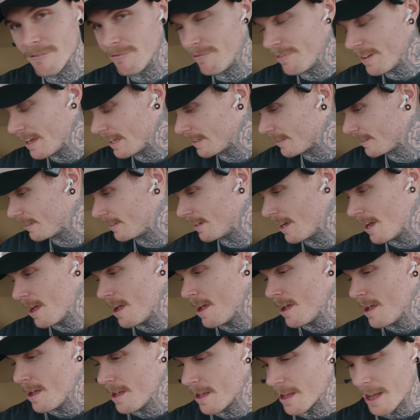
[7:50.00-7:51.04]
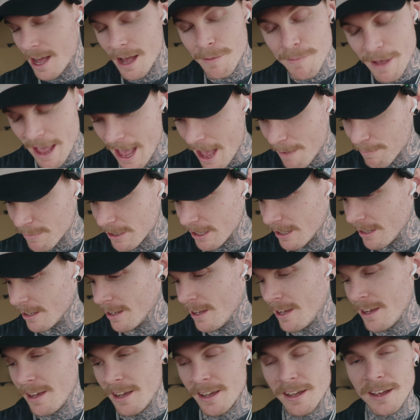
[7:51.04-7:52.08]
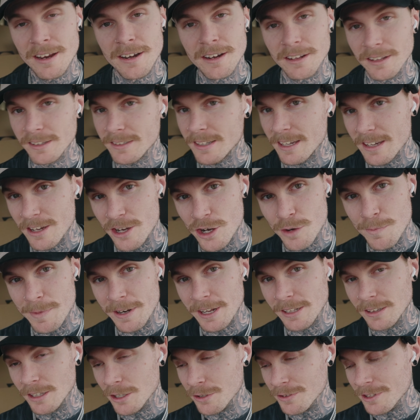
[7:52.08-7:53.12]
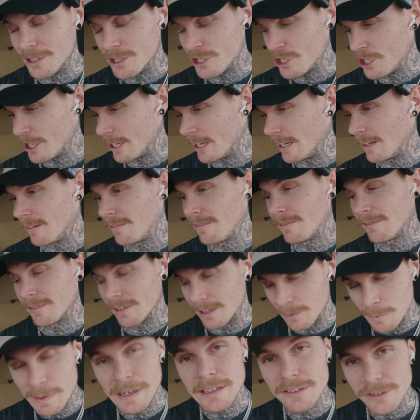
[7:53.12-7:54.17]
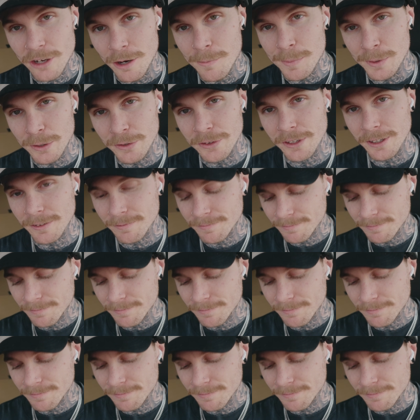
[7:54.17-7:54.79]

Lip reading: fits, I'm happy. Now let's get home and unload this shit, and we can start building.